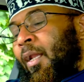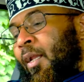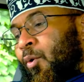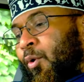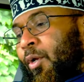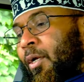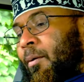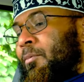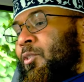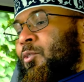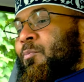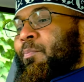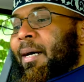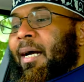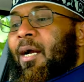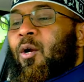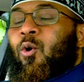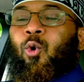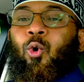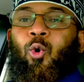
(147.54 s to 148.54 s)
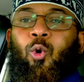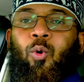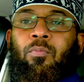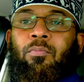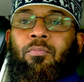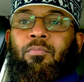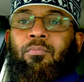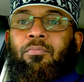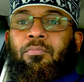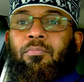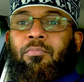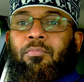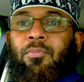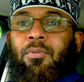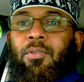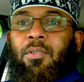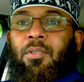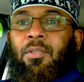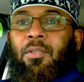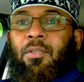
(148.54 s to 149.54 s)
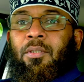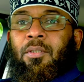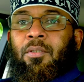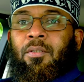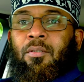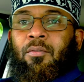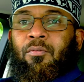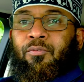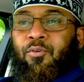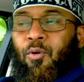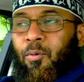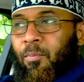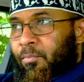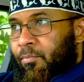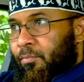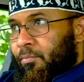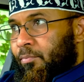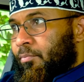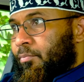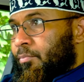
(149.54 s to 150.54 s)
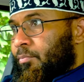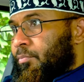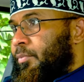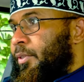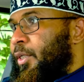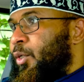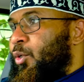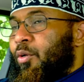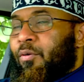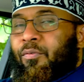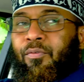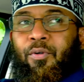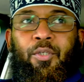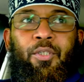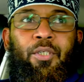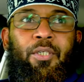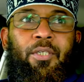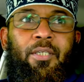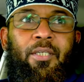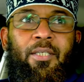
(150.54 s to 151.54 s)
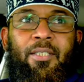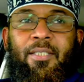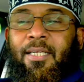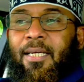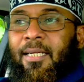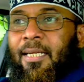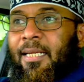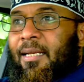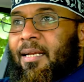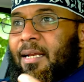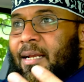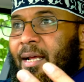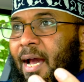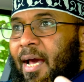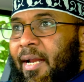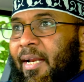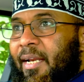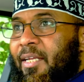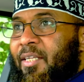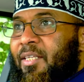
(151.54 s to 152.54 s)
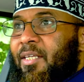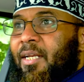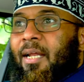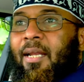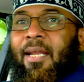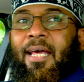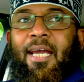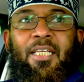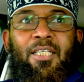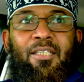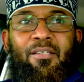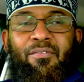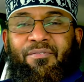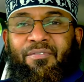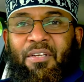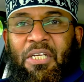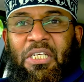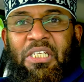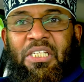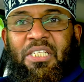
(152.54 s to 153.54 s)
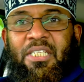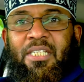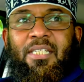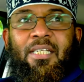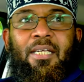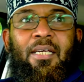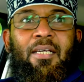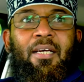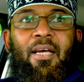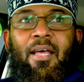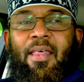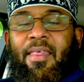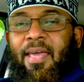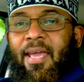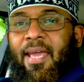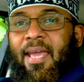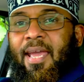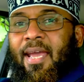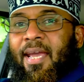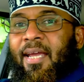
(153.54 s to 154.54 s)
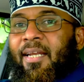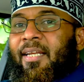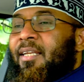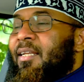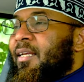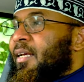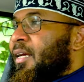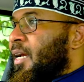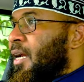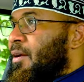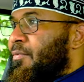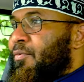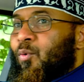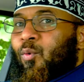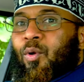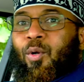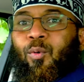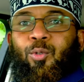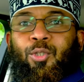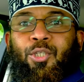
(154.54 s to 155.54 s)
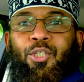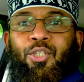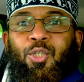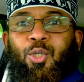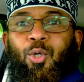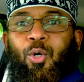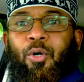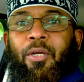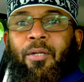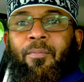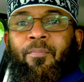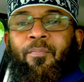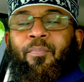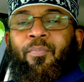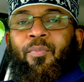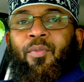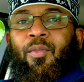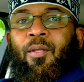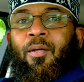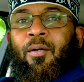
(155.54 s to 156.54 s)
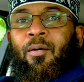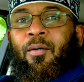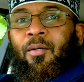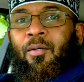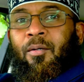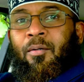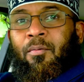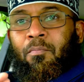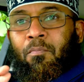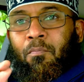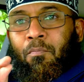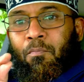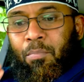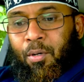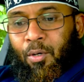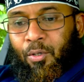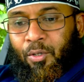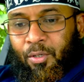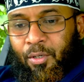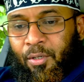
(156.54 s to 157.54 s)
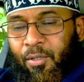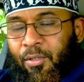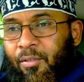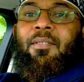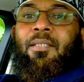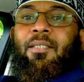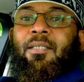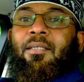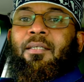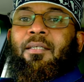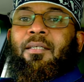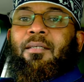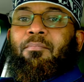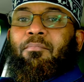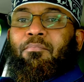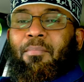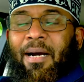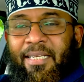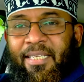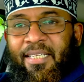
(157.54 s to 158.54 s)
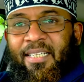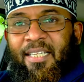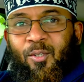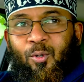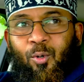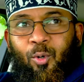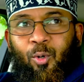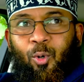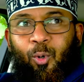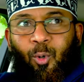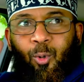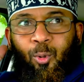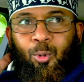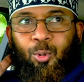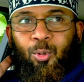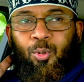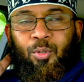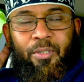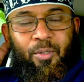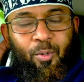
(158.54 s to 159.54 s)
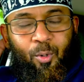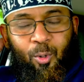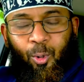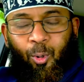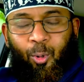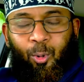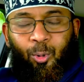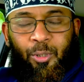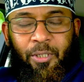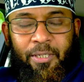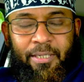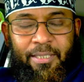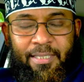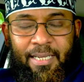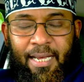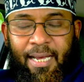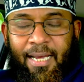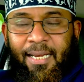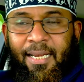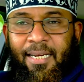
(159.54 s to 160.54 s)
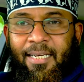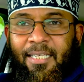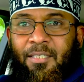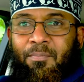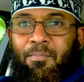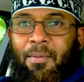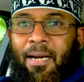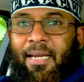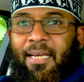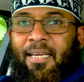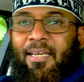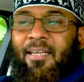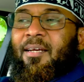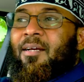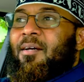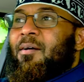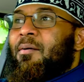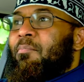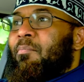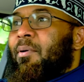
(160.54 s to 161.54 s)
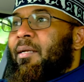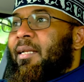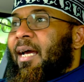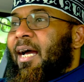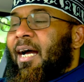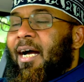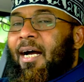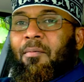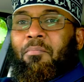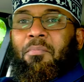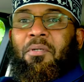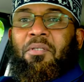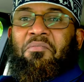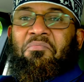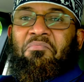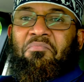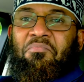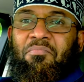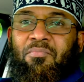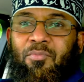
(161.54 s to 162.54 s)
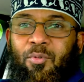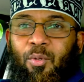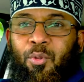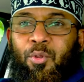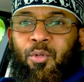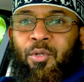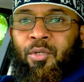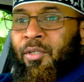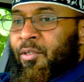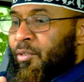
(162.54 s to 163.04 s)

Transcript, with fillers: Now he comes back home from the university. His dad arranged a nice feast. They ate. Everyone was enjoying. But Majid has got load, loads in his head and his mind. But Hamid, nothing.